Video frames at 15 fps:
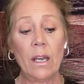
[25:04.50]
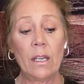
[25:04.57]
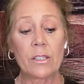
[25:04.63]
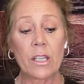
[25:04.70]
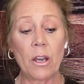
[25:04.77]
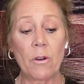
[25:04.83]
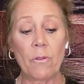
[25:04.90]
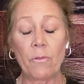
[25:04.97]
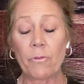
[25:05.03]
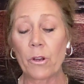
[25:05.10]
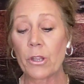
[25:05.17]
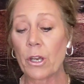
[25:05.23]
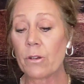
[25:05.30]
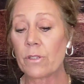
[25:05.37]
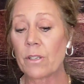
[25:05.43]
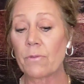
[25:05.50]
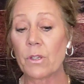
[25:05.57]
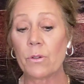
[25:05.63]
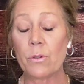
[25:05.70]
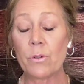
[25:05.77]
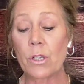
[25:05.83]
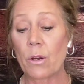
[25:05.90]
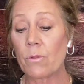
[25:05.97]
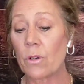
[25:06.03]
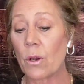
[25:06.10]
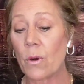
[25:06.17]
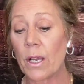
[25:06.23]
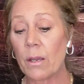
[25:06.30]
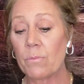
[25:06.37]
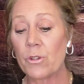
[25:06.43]
So for those of you who don't
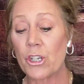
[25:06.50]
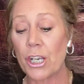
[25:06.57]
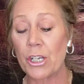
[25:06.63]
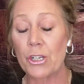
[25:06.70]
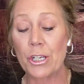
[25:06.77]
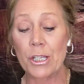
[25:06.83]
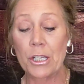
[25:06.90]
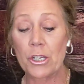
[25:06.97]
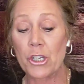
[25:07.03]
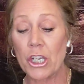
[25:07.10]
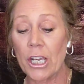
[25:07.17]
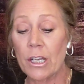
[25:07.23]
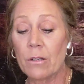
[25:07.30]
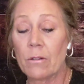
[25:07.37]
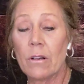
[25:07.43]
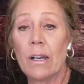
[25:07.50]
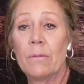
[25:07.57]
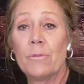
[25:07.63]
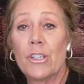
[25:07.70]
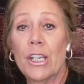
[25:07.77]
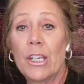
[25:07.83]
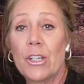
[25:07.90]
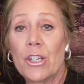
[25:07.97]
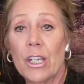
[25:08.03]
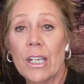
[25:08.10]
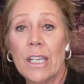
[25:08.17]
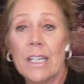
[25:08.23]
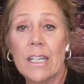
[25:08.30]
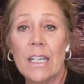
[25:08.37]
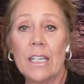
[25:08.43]
know, I am changing the channel. I'm changing
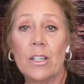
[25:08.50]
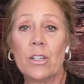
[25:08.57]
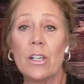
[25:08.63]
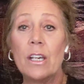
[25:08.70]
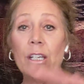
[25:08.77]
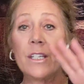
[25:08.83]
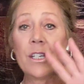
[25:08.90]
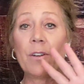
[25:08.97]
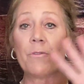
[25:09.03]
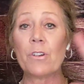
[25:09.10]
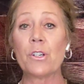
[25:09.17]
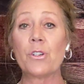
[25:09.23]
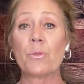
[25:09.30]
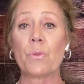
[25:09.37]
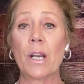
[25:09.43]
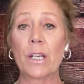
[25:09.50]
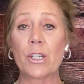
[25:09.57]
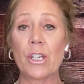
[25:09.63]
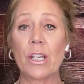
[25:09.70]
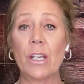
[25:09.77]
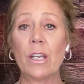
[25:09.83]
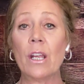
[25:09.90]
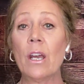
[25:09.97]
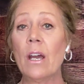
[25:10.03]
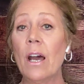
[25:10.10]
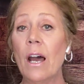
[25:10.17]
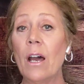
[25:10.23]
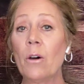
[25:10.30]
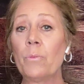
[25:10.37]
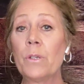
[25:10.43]
it in a different direction.
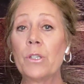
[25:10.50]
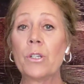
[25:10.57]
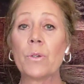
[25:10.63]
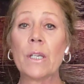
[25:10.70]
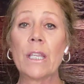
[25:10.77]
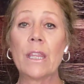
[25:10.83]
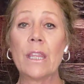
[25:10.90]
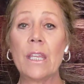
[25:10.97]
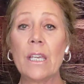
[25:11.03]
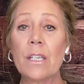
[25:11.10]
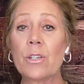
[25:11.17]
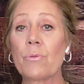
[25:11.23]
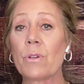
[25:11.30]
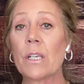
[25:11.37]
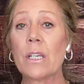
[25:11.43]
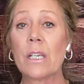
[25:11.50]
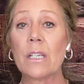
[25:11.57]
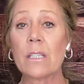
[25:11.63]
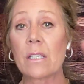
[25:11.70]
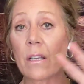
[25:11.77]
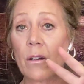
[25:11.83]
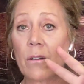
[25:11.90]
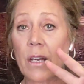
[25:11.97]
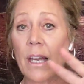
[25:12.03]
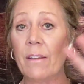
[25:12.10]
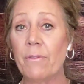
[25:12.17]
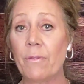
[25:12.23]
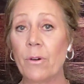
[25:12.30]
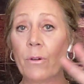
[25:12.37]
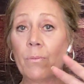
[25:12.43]
I'll be doing these readings,
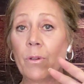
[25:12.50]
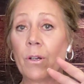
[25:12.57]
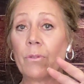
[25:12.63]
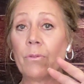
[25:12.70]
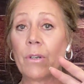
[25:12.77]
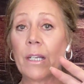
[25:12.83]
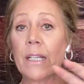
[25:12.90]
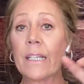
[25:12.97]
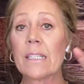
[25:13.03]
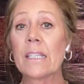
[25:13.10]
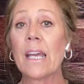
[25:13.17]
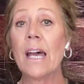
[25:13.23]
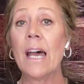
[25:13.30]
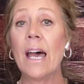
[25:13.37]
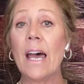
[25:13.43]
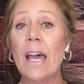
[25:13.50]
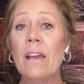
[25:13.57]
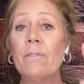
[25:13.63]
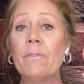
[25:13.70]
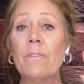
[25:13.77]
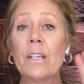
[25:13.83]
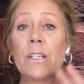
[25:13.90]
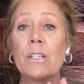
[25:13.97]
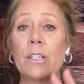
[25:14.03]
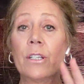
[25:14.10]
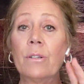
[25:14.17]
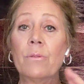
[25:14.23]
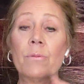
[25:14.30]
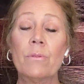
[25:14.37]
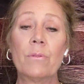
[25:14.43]
okay, full-blown readings, every
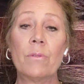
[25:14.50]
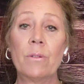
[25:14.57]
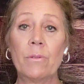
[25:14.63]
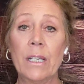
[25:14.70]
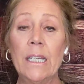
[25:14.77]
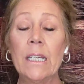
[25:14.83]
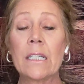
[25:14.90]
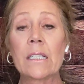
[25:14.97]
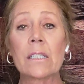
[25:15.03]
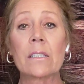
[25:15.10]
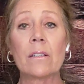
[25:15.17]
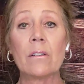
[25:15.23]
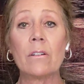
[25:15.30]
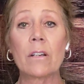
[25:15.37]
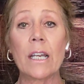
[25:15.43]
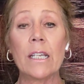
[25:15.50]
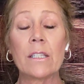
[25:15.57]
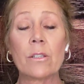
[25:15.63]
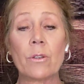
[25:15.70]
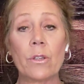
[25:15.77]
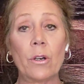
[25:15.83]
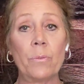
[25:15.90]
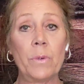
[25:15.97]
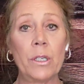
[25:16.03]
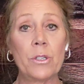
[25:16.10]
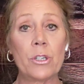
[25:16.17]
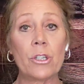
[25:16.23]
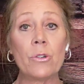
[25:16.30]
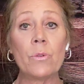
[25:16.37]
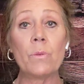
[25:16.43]
two weeks, okay? So there'll be
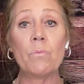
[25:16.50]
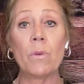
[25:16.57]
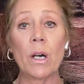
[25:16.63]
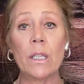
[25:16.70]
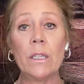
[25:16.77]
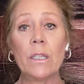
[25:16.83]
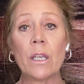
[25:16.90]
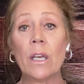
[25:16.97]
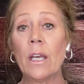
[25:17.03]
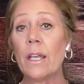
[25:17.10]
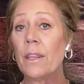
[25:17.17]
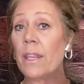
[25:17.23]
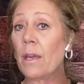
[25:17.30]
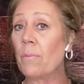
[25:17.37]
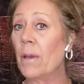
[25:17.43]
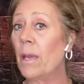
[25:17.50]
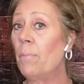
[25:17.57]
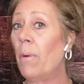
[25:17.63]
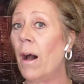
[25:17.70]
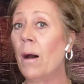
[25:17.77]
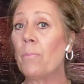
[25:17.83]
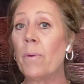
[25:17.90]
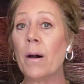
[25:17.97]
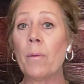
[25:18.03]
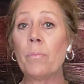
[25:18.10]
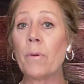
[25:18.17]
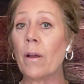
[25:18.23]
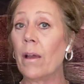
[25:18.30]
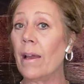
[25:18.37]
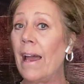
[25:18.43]
two a month. They may pop
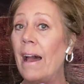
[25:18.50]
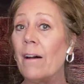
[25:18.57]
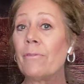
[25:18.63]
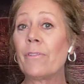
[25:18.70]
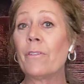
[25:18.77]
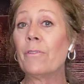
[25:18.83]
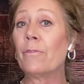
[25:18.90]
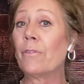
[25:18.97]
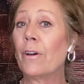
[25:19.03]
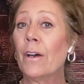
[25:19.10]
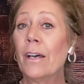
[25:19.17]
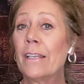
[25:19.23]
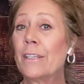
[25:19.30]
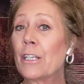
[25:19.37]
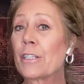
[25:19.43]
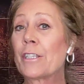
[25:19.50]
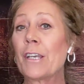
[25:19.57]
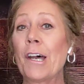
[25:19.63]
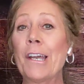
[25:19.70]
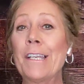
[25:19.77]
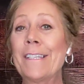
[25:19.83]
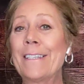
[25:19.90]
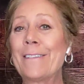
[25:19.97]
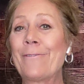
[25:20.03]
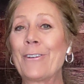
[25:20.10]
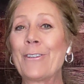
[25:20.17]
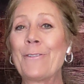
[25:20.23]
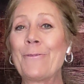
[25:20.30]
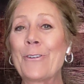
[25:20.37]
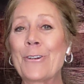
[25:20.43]
up. Uh, half of the signs for
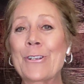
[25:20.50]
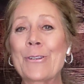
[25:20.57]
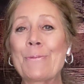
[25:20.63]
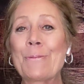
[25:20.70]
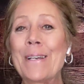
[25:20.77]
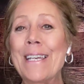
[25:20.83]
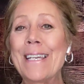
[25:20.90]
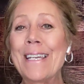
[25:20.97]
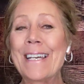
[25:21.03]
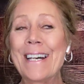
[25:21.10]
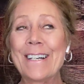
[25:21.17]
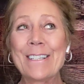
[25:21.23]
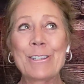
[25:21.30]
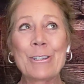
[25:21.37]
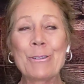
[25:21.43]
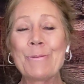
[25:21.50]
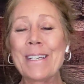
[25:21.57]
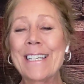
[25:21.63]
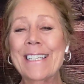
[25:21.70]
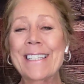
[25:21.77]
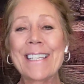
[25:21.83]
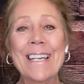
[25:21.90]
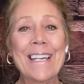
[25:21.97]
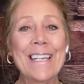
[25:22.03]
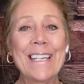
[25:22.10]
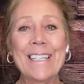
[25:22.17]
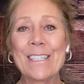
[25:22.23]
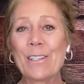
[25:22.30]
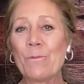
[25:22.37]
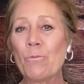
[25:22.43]
the first week, uh, two weeks
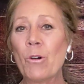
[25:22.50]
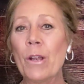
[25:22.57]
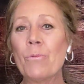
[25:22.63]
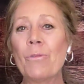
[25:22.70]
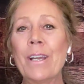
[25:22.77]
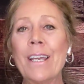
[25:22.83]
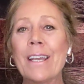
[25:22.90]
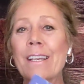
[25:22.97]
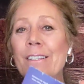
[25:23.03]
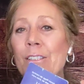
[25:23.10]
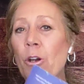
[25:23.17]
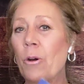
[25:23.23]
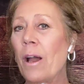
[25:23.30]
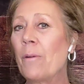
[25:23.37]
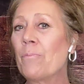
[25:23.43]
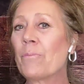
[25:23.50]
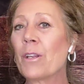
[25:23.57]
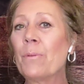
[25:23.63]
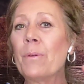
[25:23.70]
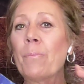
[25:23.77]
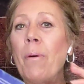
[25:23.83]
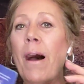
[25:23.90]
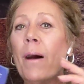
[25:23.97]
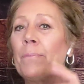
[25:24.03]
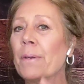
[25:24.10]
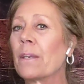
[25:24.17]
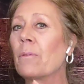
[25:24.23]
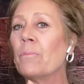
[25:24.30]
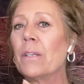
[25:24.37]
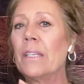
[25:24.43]
is in one week. So I'm going to be
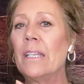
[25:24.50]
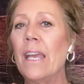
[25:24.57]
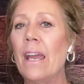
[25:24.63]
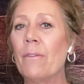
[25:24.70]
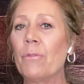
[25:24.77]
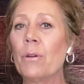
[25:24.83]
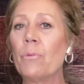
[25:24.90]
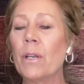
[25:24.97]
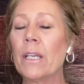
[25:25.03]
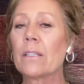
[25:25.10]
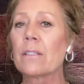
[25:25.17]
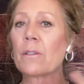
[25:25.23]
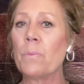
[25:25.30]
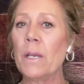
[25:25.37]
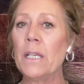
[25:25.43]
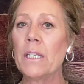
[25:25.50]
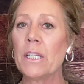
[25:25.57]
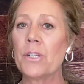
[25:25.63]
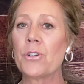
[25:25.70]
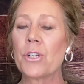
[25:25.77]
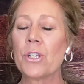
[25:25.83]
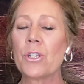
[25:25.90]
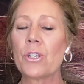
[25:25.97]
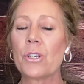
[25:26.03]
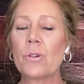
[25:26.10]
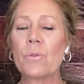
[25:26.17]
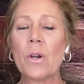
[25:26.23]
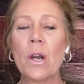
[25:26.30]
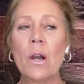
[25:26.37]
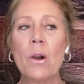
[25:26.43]
popping them in every week. So pay attention
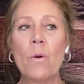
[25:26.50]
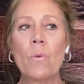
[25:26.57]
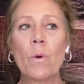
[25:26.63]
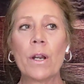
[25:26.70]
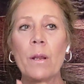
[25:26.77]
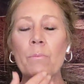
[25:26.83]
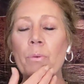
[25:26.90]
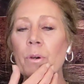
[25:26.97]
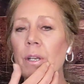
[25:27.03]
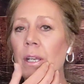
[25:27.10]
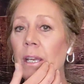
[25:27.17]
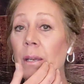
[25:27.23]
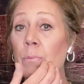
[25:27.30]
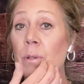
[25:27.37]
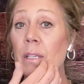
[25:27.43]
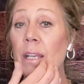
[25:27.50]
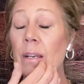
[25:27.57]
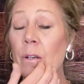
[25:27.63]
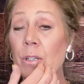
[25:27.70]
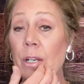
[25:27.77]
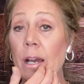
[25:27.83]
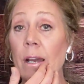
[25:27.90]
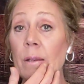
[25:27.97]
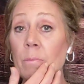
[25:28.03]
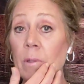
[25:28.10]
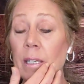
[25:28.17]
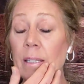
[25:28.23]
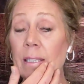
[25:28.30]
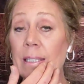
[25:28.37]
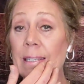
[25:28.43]
to what I'm putting in, but they are
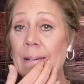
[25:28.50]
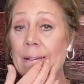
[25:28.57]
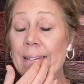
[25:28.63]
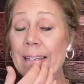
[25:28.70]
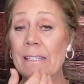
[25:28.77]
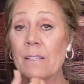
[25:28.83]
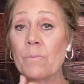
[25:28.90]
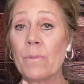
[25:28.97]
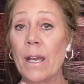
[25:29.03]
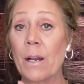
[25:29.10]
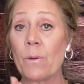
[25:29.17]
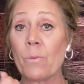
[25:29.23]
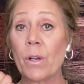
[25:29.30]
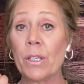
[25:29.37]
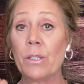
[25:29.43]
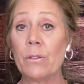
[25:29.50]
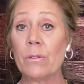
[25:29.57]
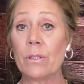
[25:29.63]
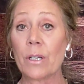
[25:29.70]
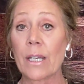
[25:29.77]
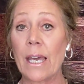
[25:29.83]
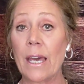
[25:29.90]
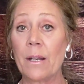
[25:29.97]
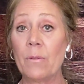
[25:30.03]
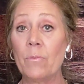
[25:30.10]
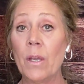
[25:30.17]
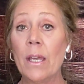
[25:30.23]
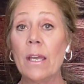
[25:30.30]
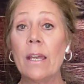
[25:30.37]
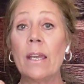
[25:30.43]
timeless. So it doesn't matter when you look at them.
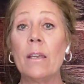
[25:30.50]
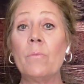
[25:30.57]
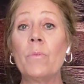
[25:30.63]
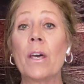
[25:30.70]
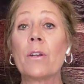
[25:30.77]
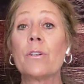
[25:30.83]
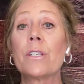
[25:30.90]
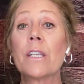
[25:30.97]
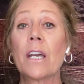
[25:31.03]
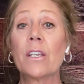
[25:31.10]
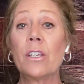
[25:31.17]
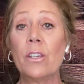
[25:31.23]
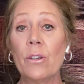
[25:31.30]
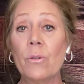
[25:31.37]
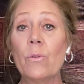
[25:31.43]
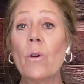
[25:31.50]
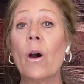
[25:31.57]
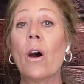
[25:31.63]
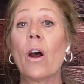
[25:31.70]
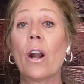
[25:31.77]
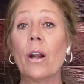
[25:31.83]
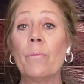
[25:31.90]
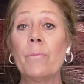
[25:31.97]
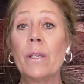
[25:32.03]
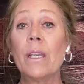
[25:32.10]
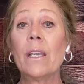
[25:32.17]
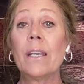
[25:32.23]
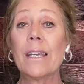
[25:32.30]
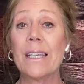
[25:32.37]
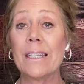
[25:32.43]
It matters that you are
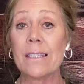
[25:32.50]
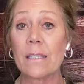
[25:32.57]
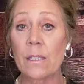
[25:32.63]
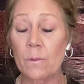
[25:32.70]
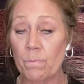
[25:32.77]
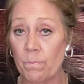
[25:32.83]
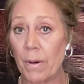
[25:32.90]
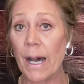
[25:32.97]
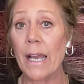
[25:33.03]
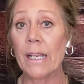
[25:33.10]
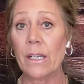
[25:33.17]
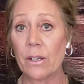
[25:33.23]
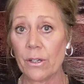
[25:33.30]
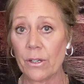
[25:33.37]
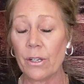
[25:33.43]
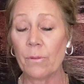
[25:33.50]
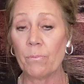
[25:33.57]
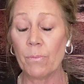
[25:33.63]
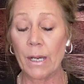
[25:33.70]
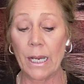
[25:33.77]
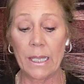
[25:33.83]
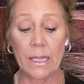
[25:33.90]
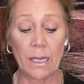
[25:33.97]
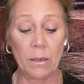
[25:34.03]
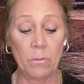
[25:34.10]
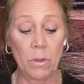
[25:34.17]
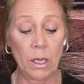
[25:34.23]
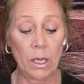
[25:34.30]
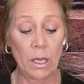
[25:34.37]
being inspired by them.